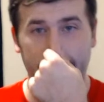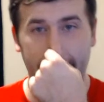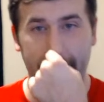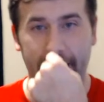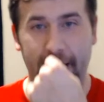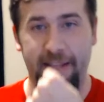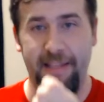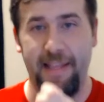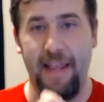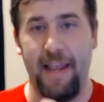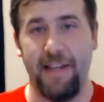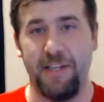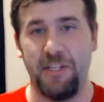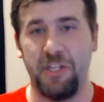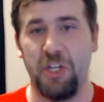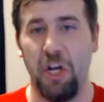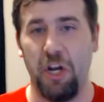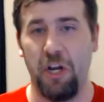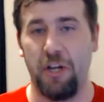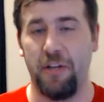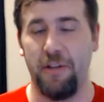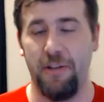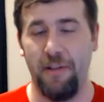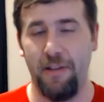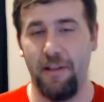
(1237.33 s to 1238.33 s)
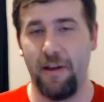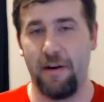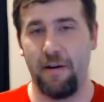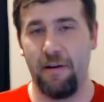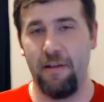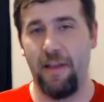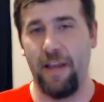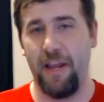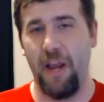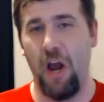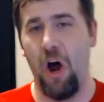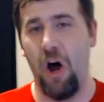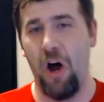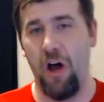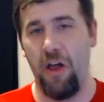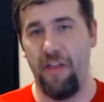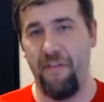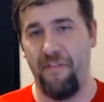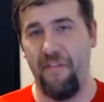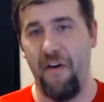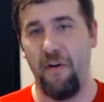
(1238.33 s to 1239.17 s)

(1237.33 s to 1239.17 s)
that they took literally all the